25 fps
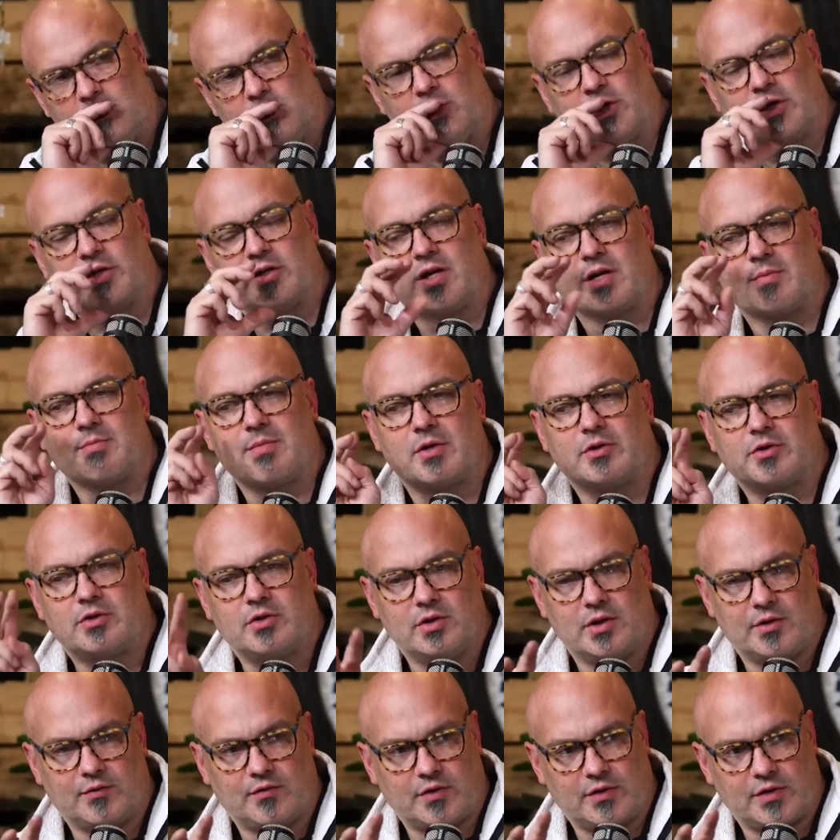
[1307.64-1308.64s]
Well, you're talking about
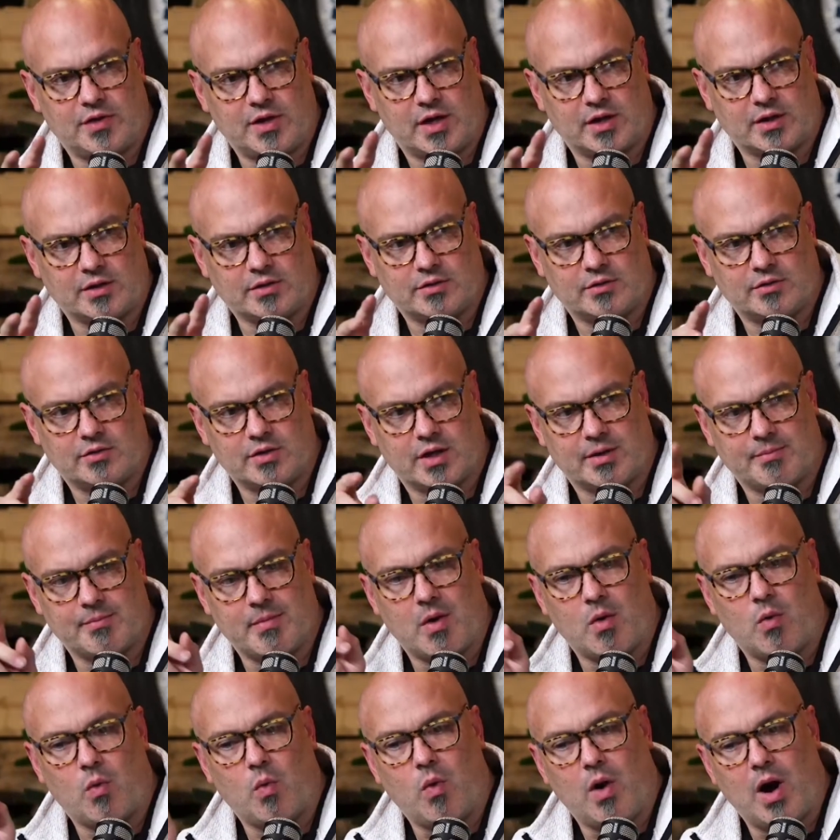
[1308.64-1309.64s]
2 different things. You're talking
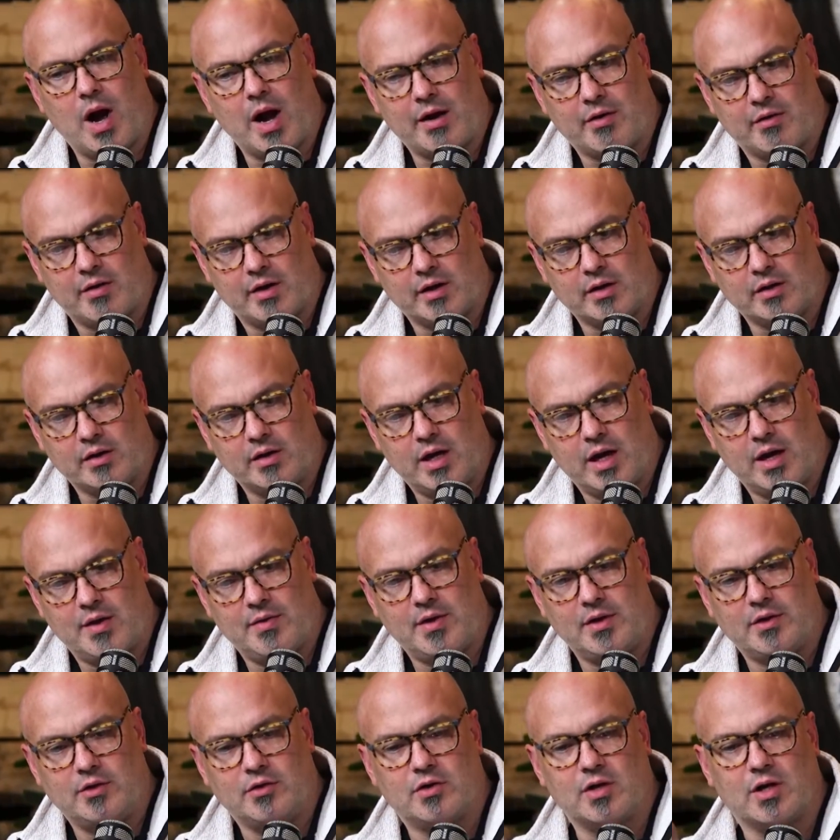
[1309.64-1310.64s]
about wiring, and
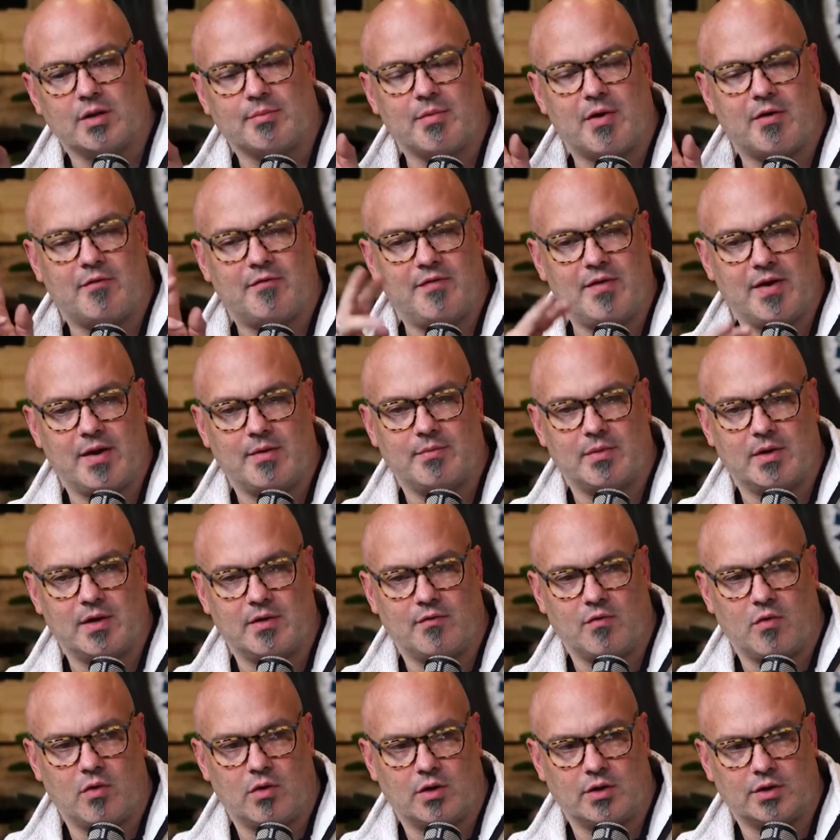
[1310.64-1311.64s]
then you're talking about family
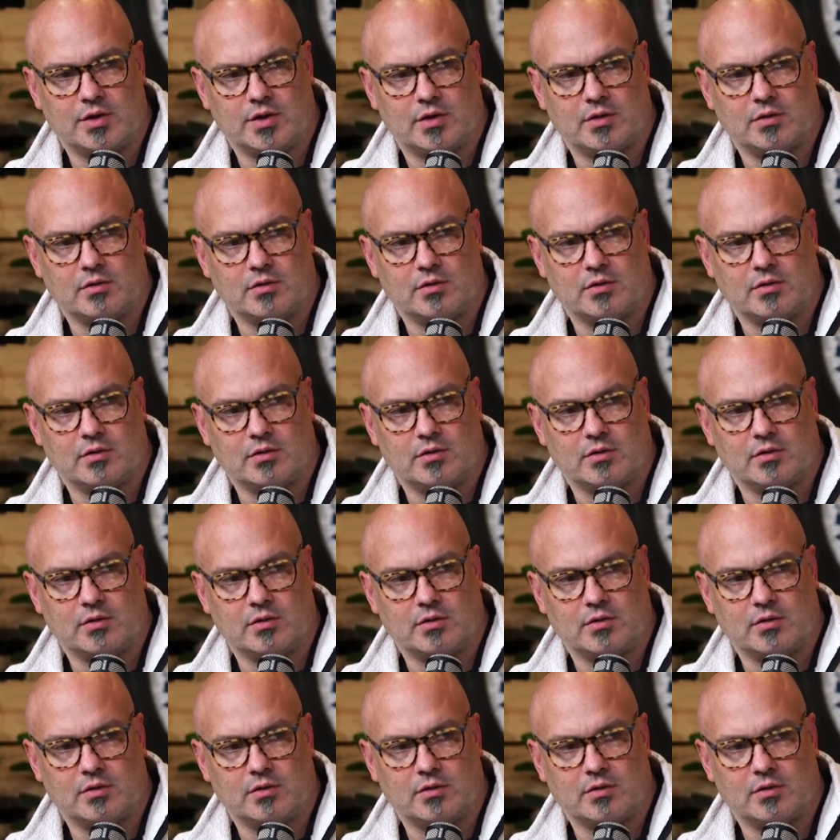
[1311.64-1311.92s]
of origin.